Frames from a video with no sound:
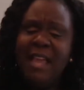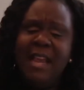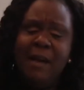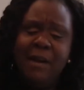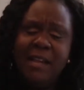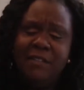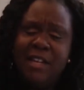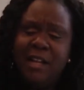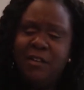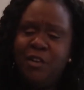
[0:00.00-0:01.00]
And I want to give a
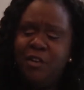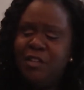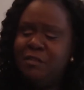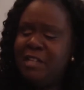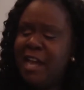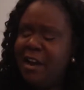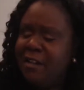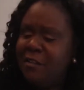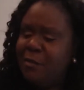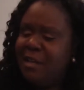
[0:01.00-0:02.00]
shout out to her. She
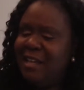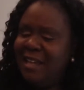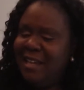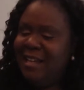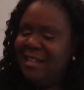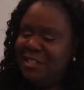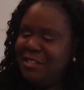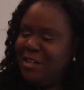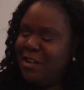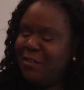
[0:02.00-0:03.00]
retired this week, and
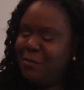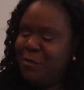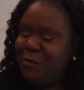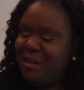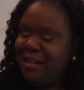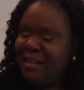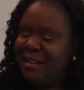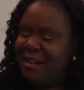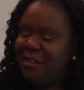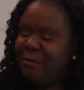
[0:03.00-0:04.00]
she's an awesome woman
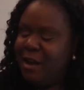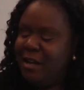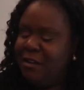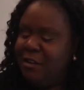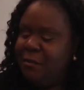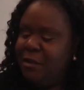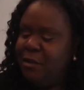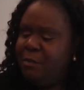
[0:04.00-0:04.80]
and an awesome pioneer in the community.